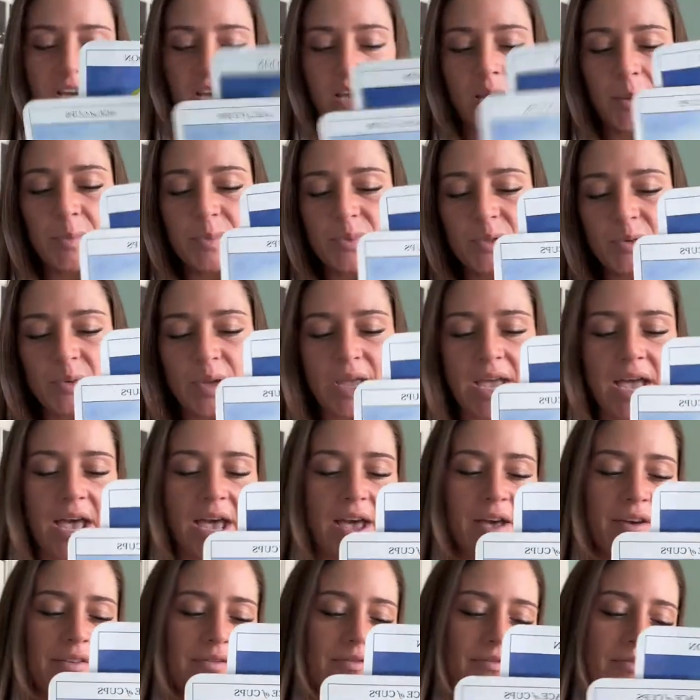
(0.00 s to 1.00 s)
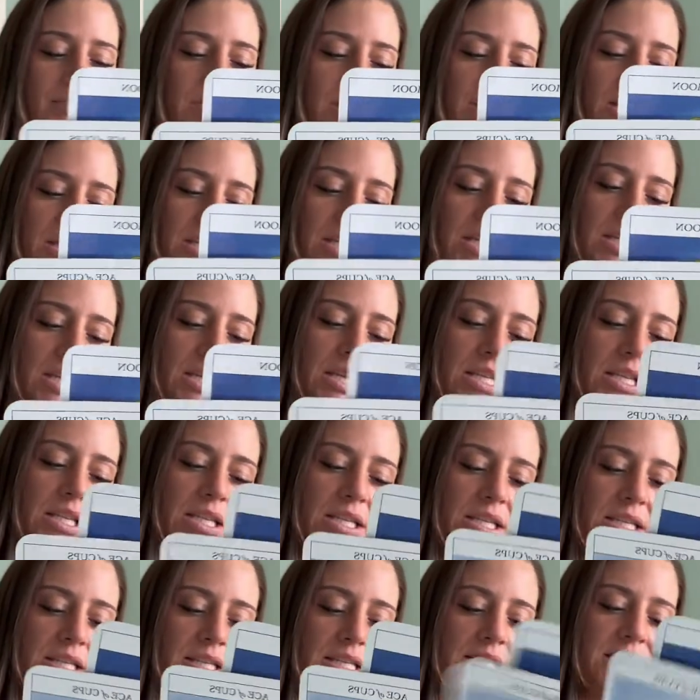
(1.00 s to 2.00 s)
cups, we have
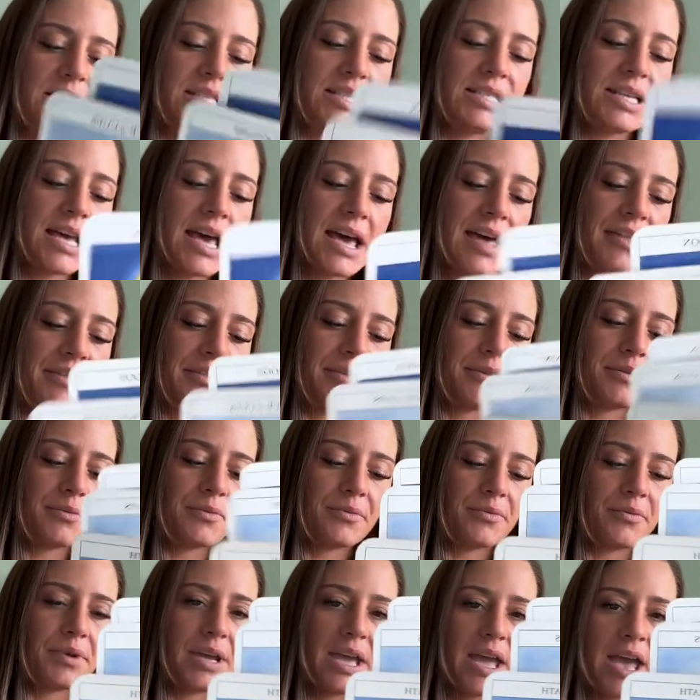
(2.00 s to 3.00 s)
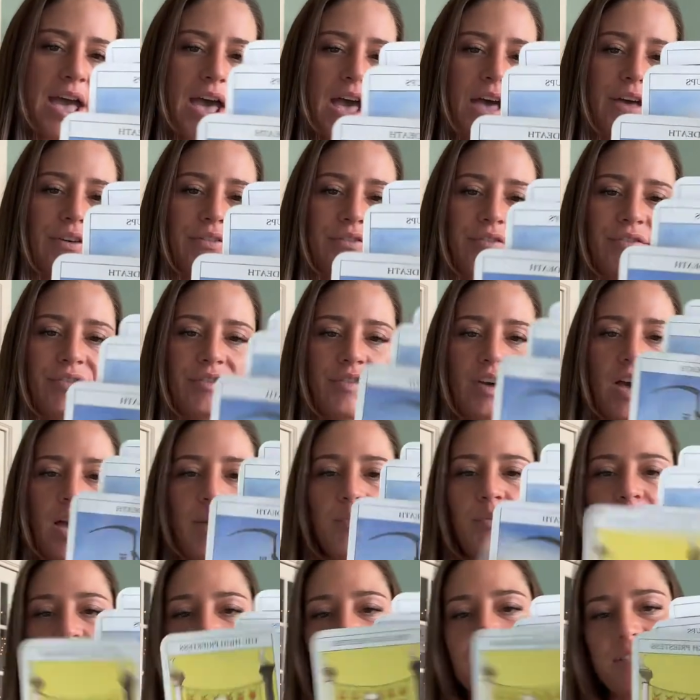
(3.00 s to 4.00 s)
death, we have high
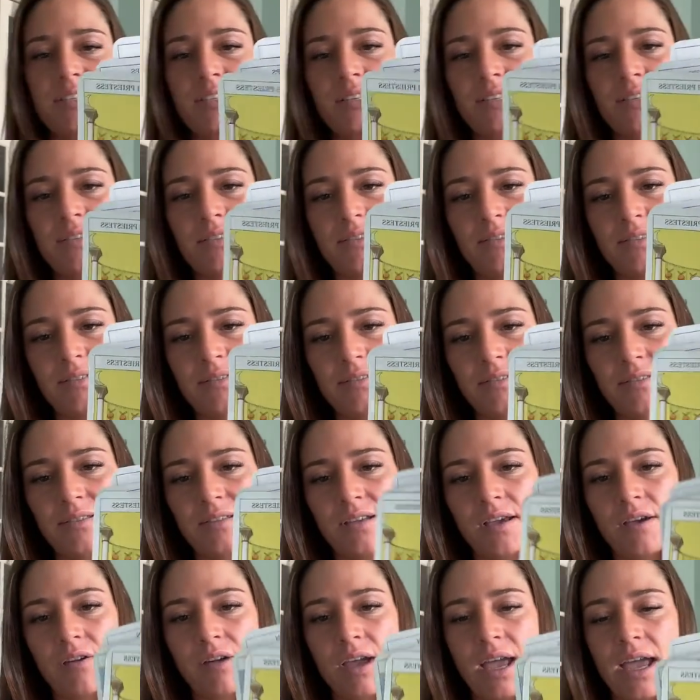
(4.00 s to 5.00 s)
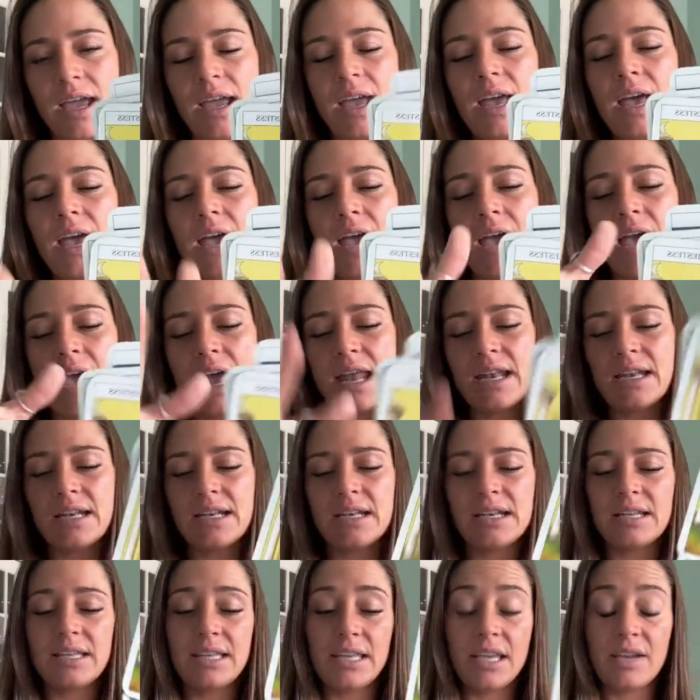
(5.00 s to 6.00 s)
priestess, okay?
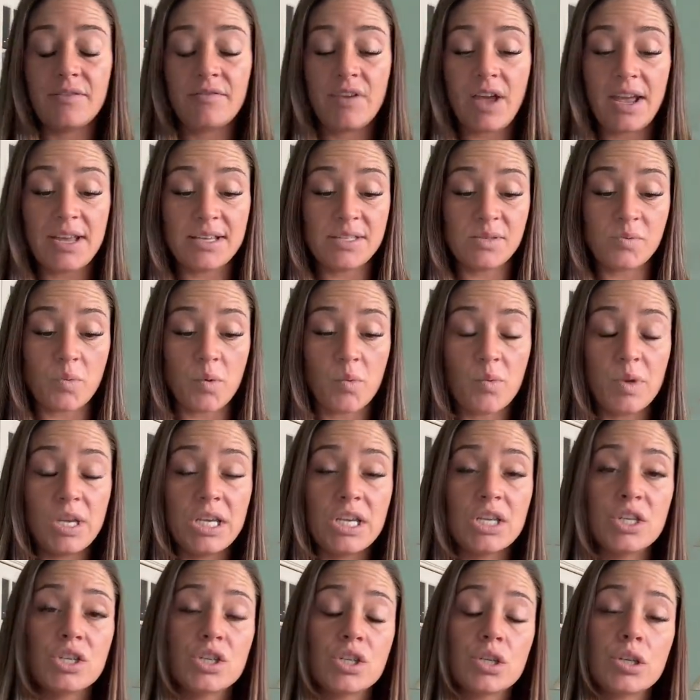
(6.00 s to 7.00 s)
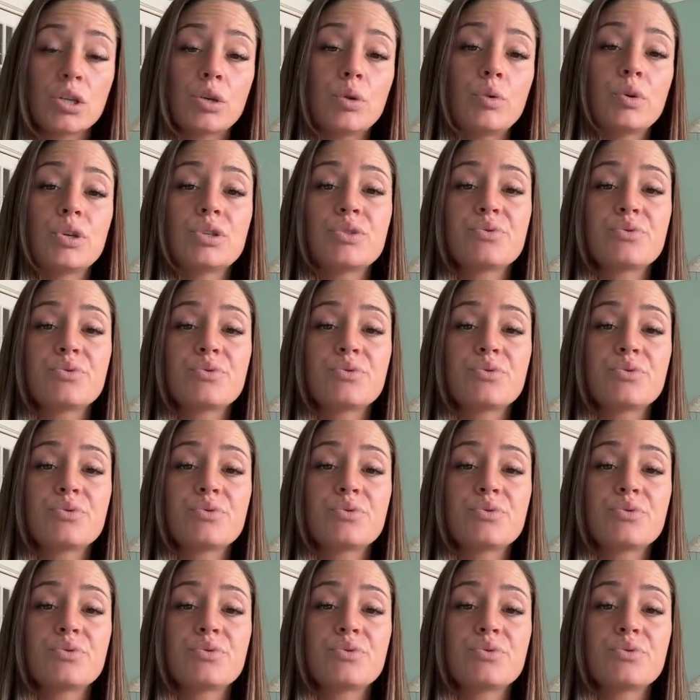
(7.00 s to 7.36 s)
And the advice, what we can do